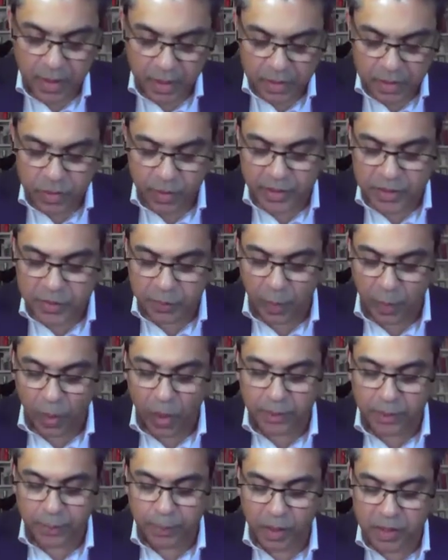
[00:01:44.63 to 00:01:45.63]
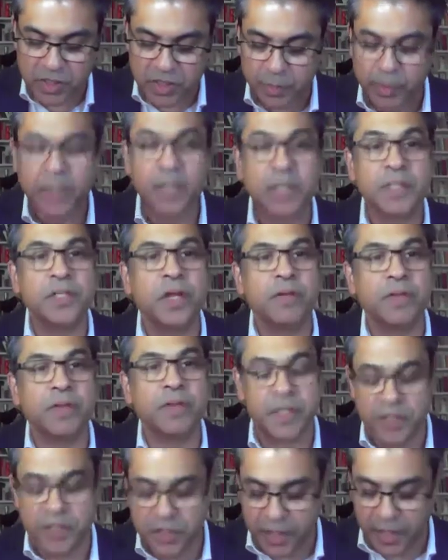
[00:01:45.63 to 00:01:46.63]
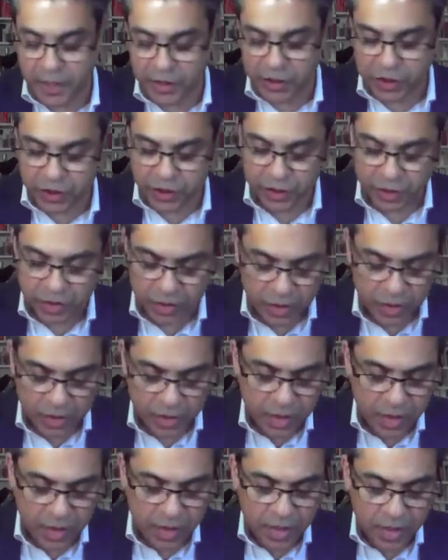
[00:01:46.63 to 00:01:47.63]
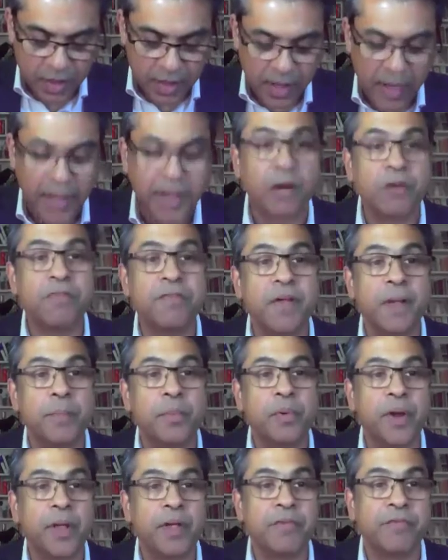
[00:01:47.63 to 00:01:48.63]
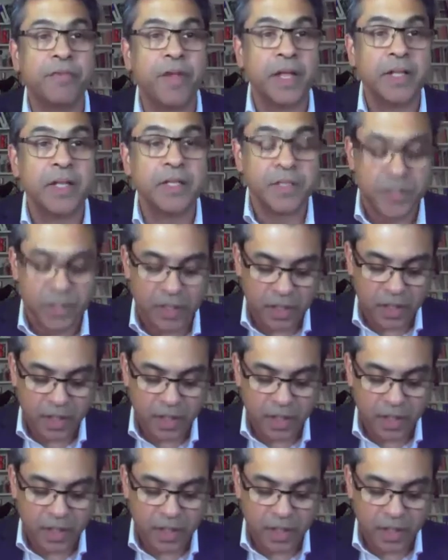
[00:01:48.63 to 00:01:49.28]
to explore the possibility of a discussion at our February event